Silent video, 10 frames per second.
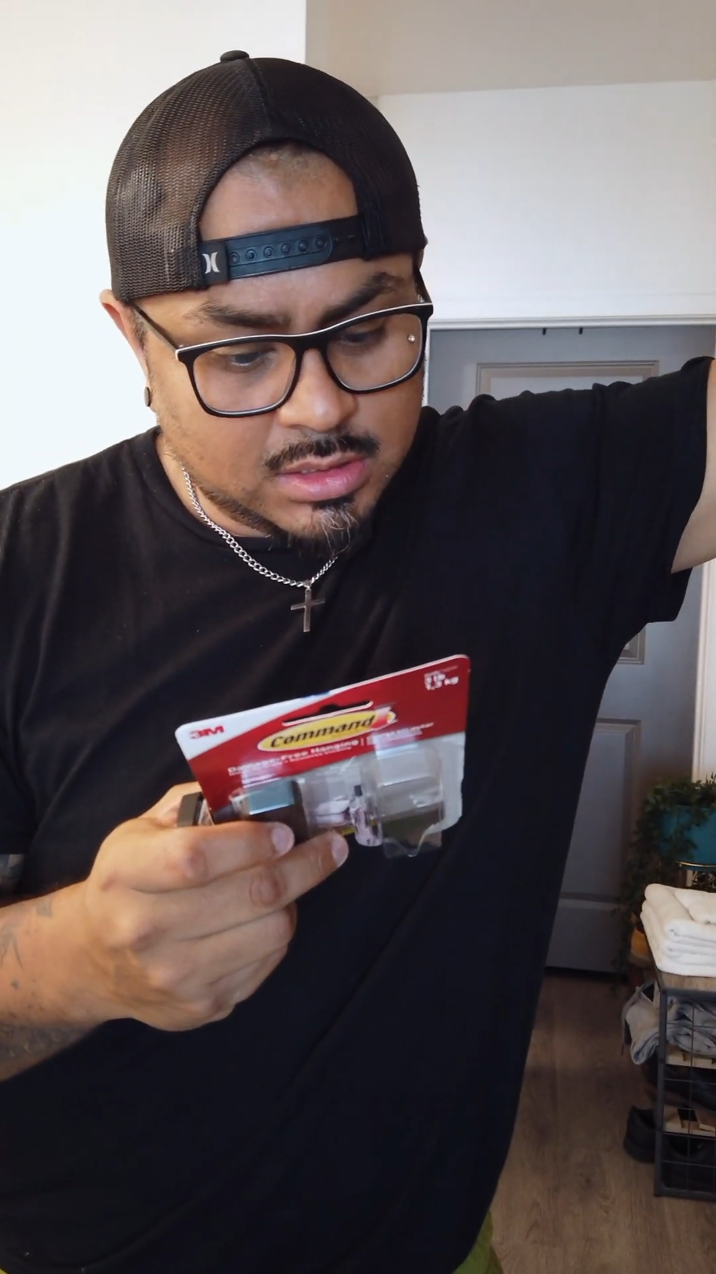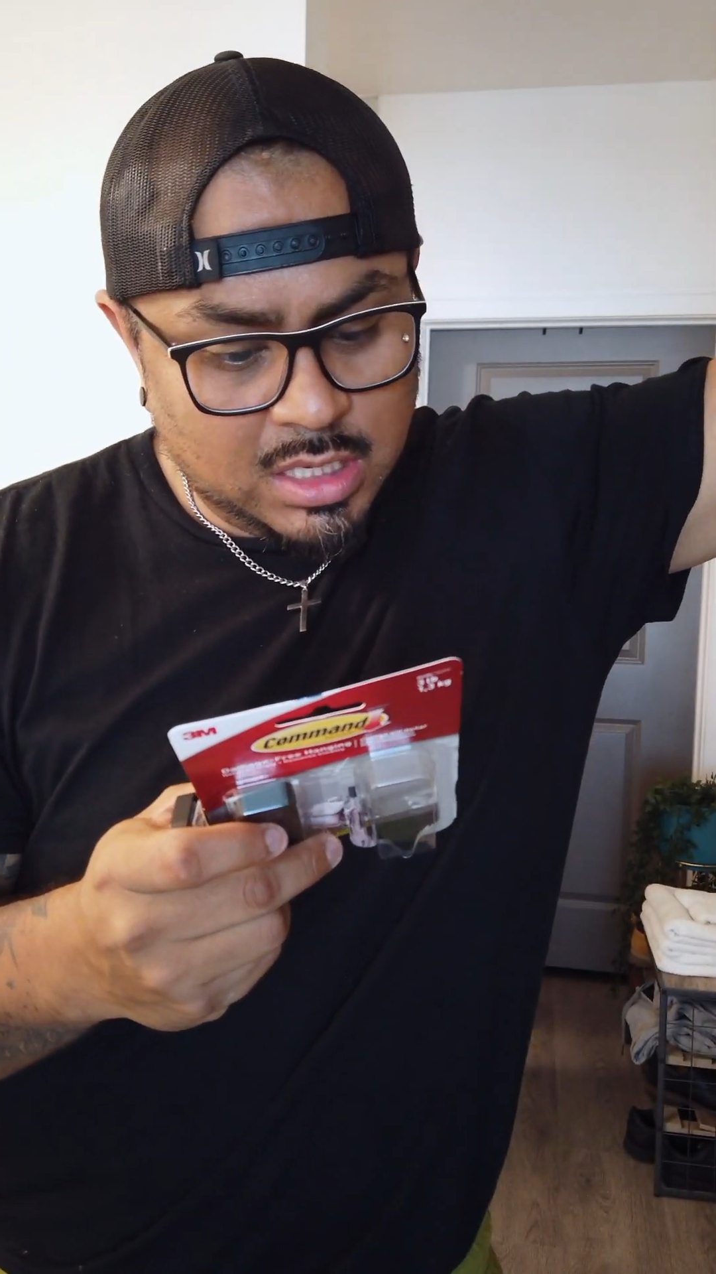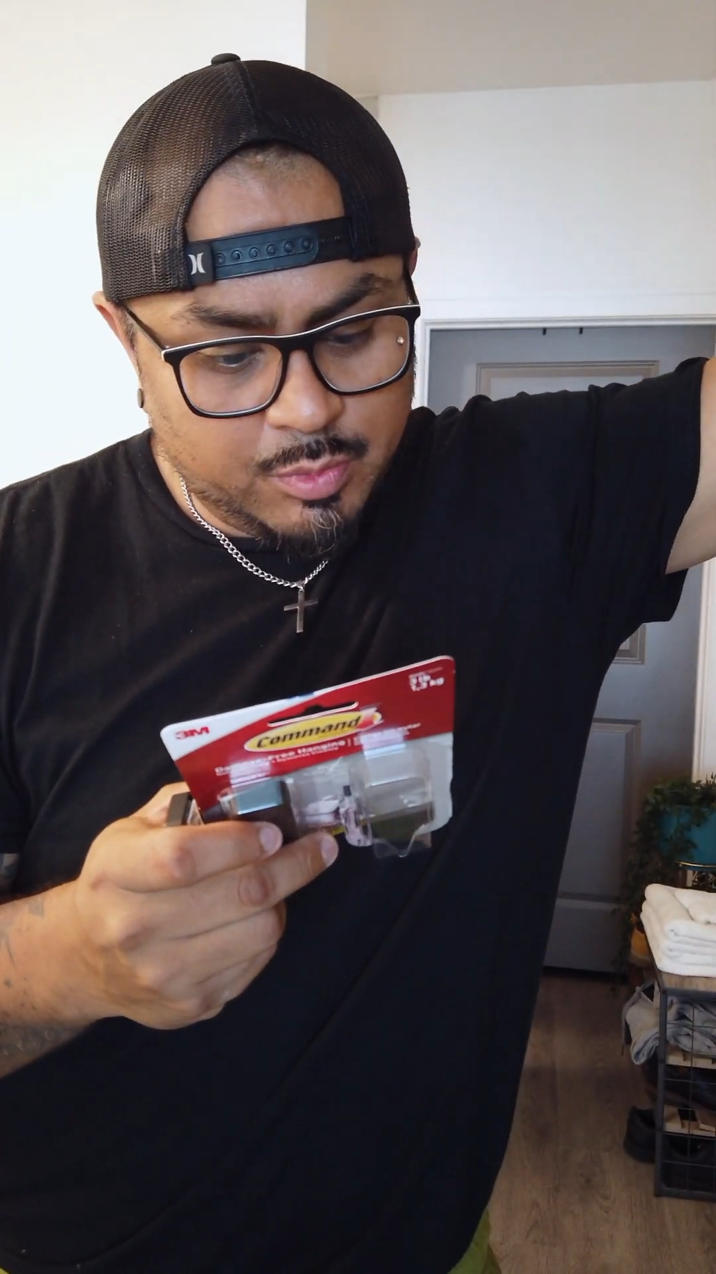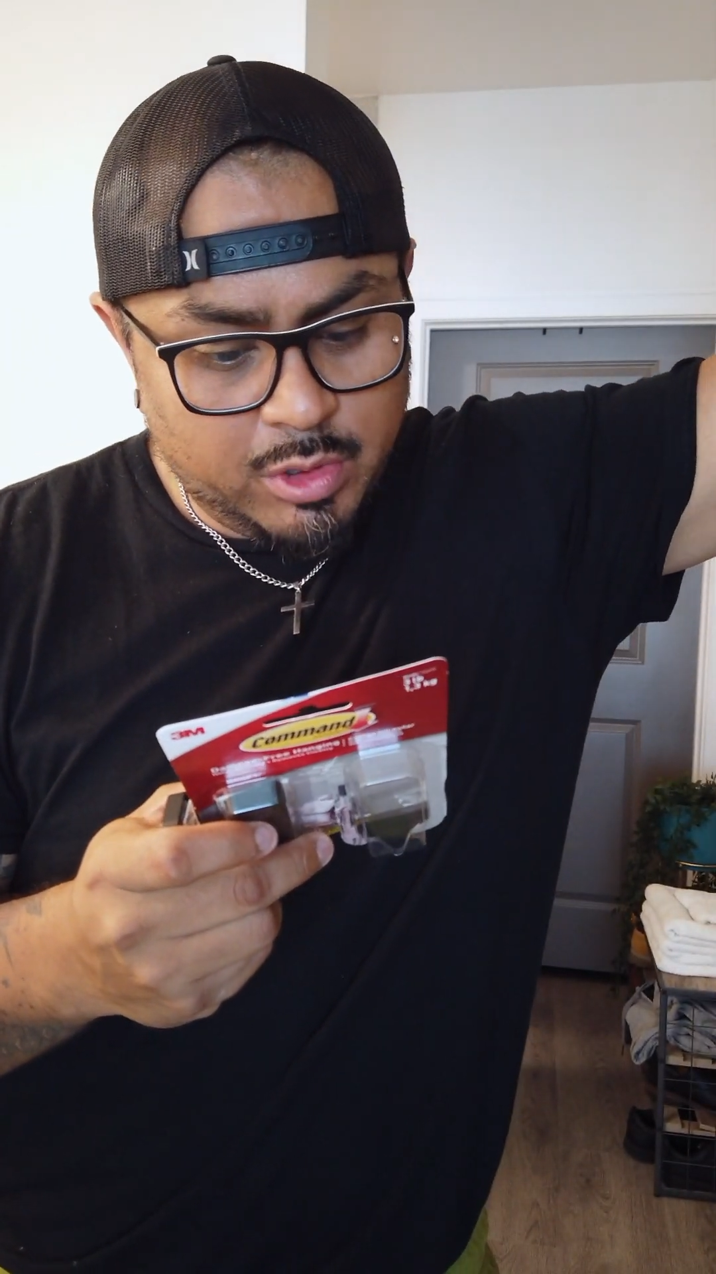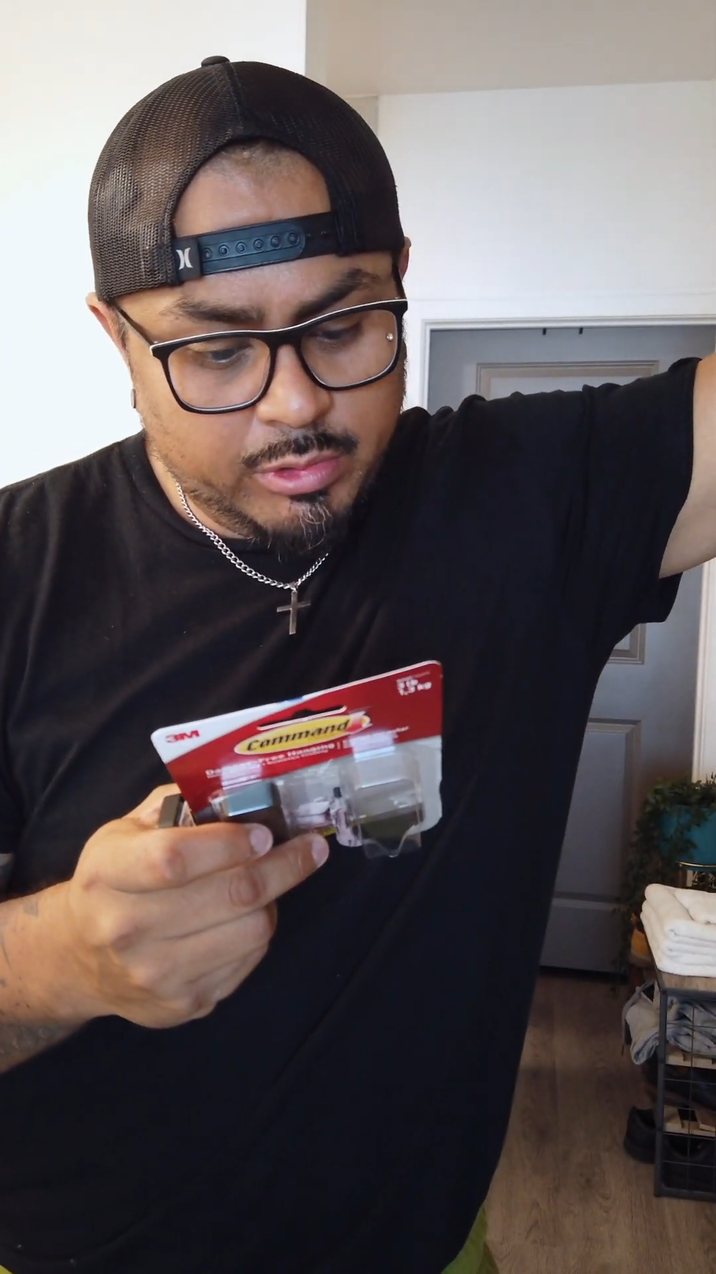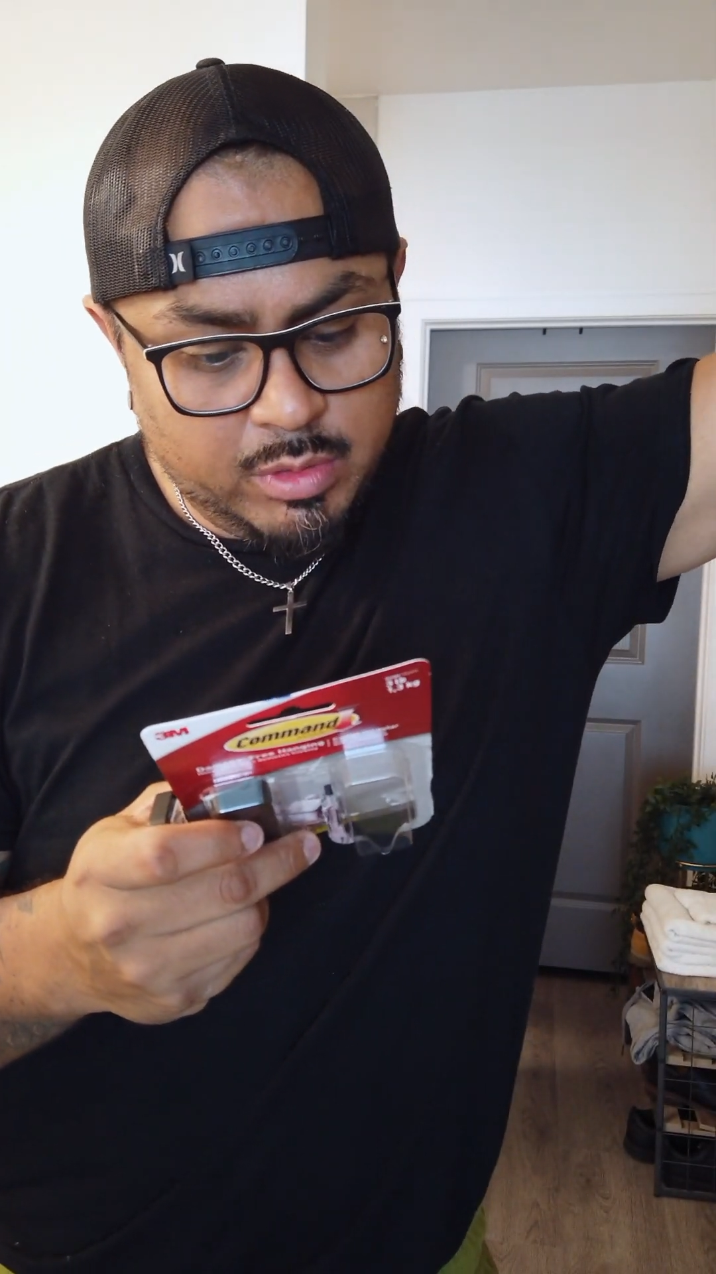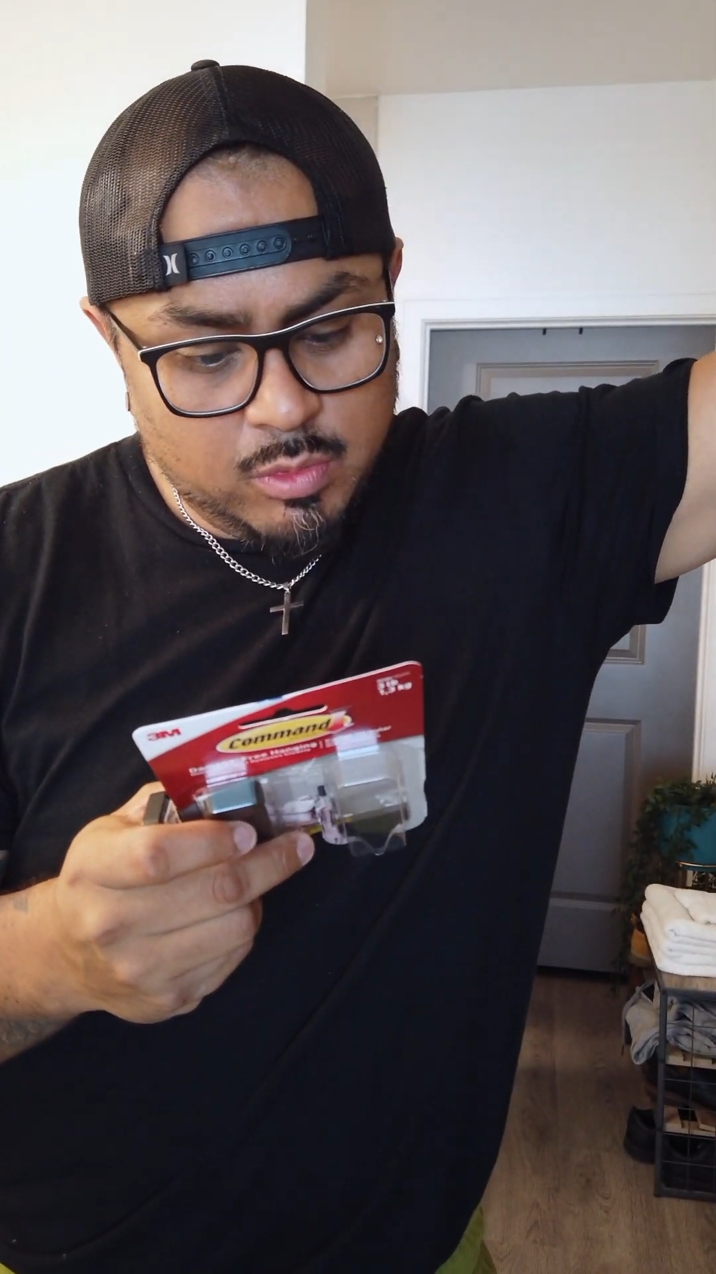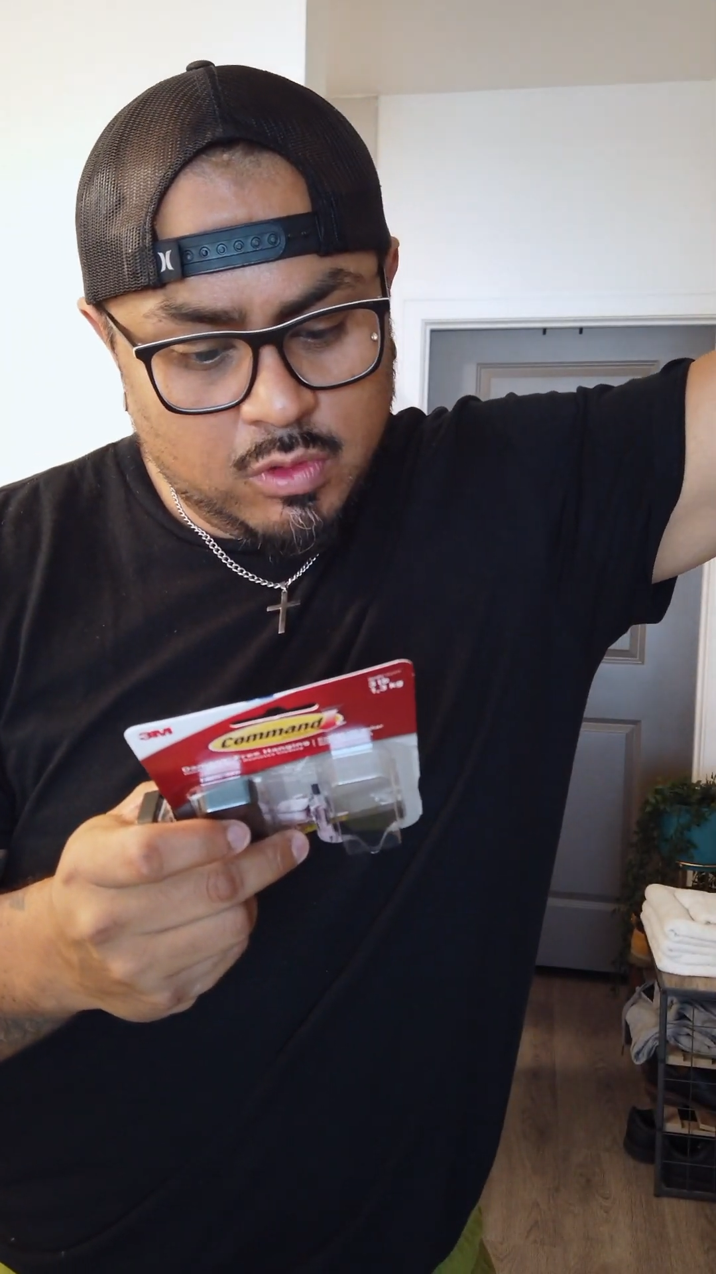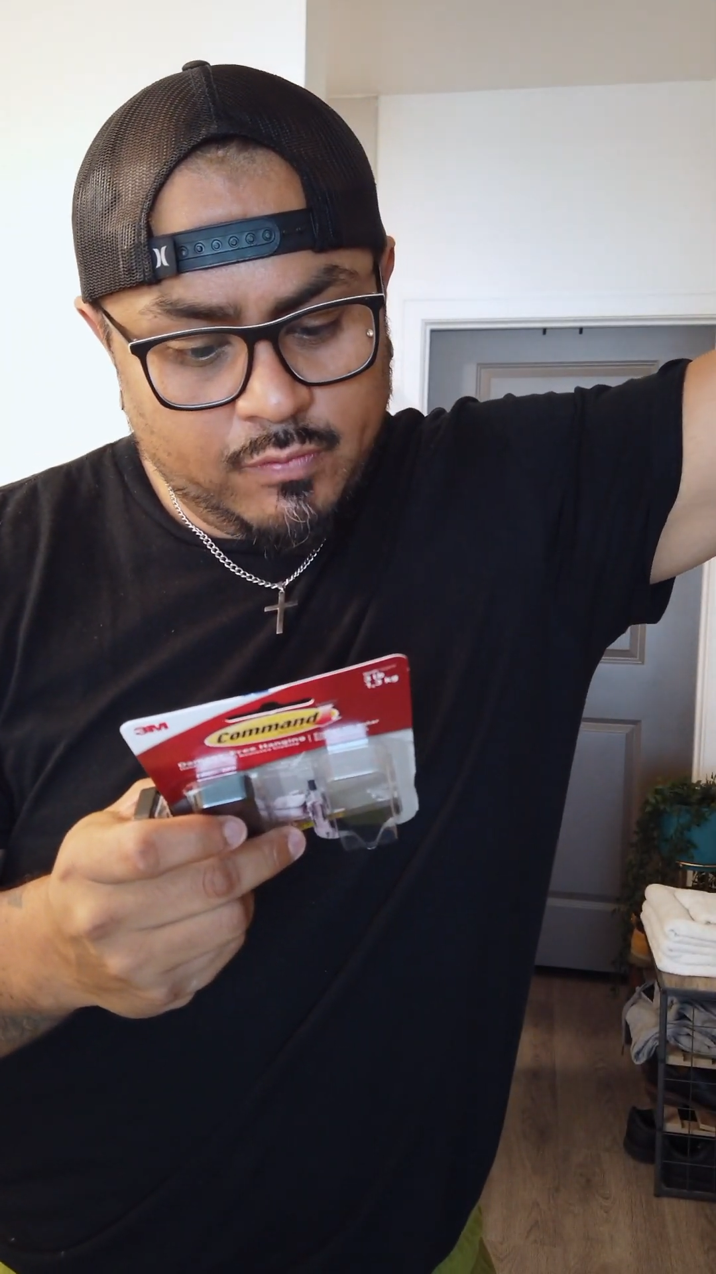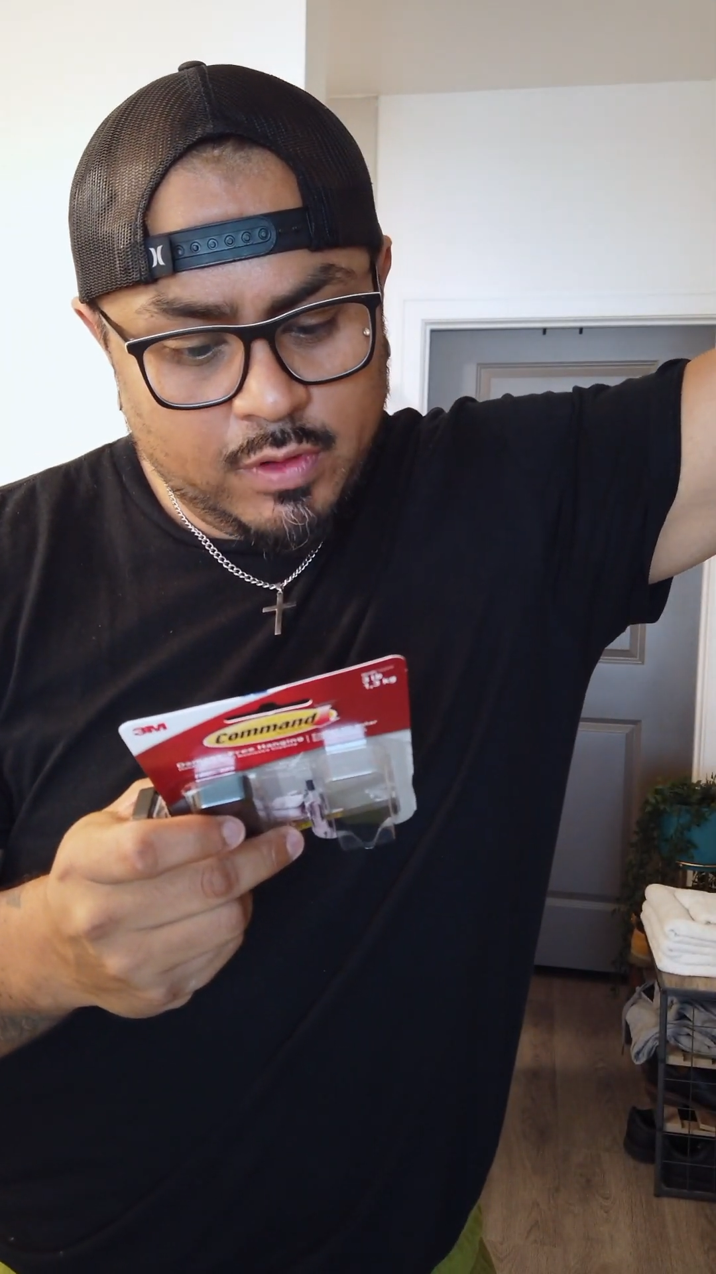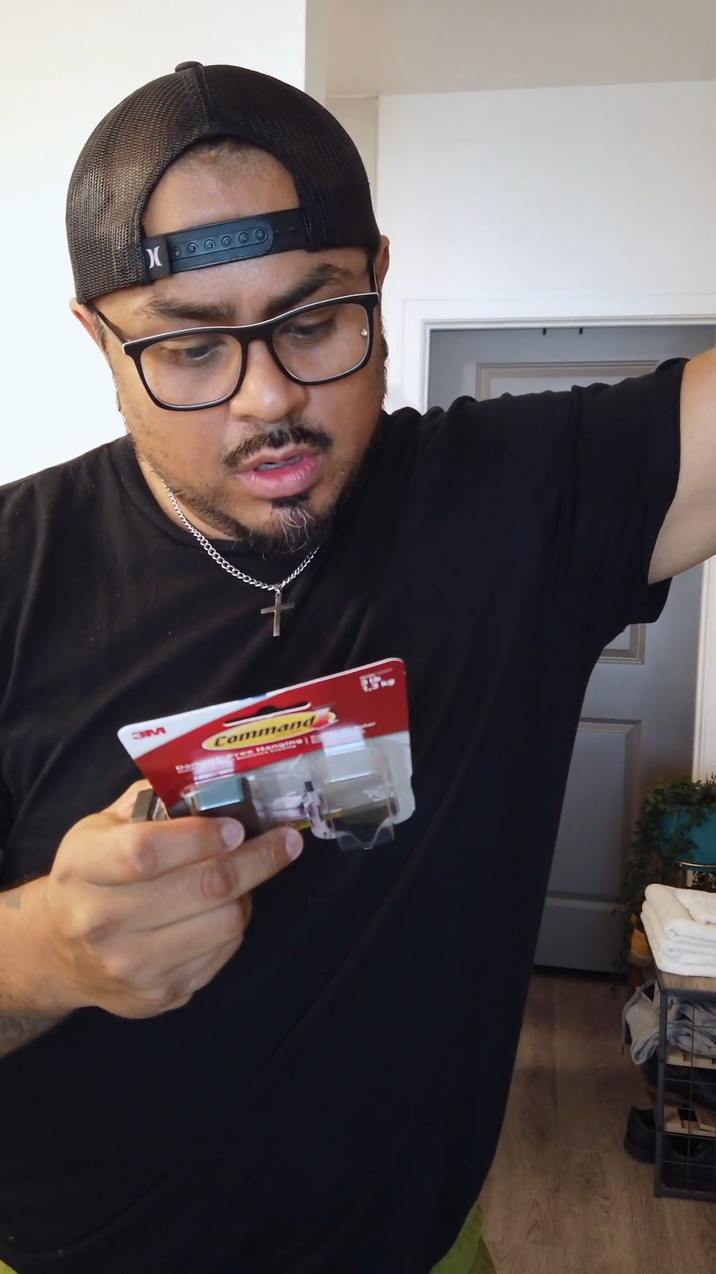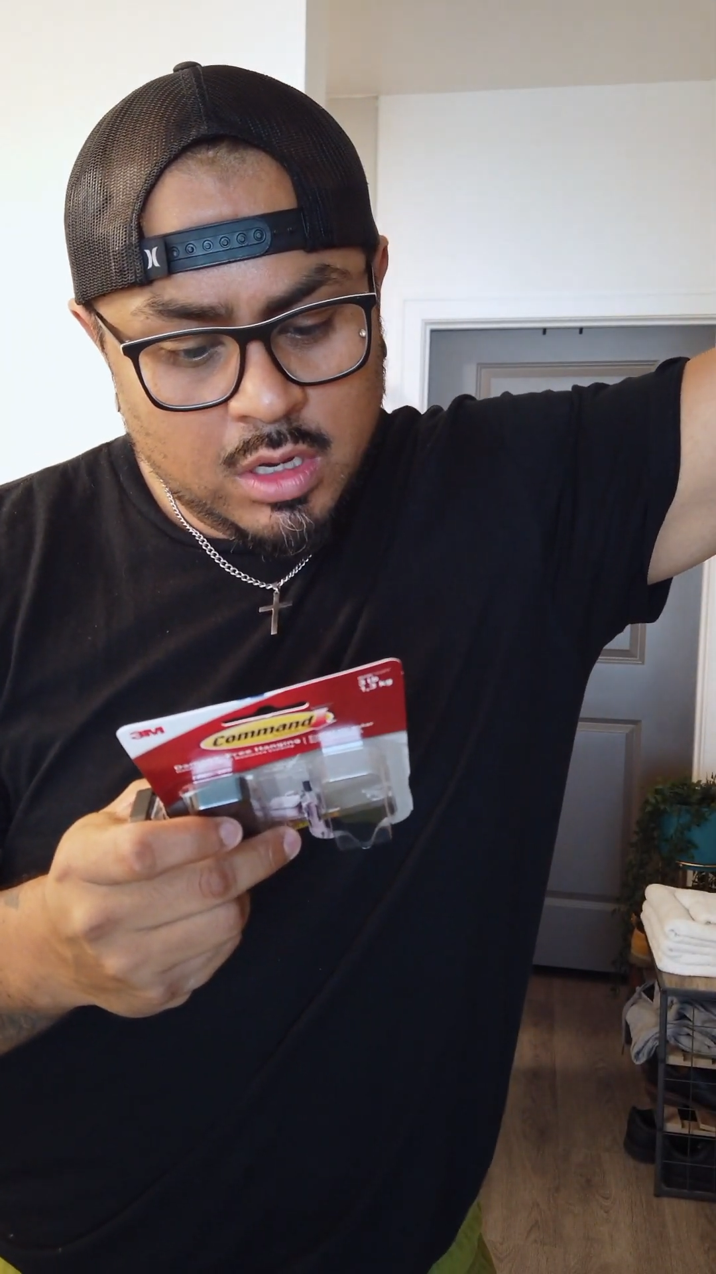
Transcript: Temporary remove